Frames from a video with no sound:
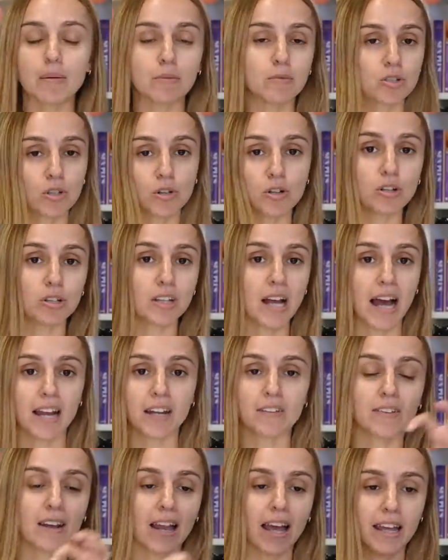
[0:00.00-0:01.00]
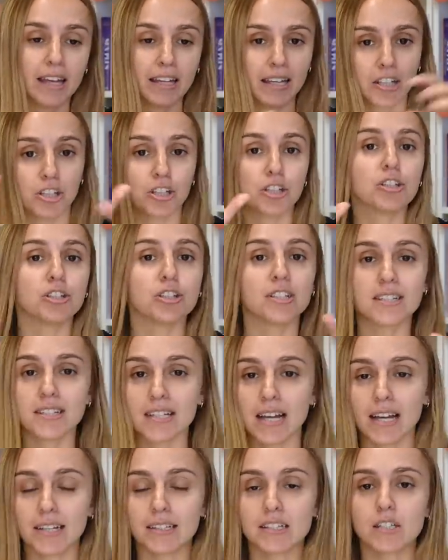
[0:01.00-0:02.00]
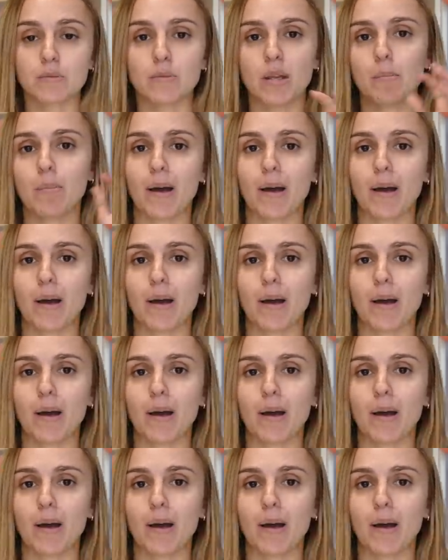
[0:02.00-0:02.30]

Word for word: It was all kind of like good signs to me,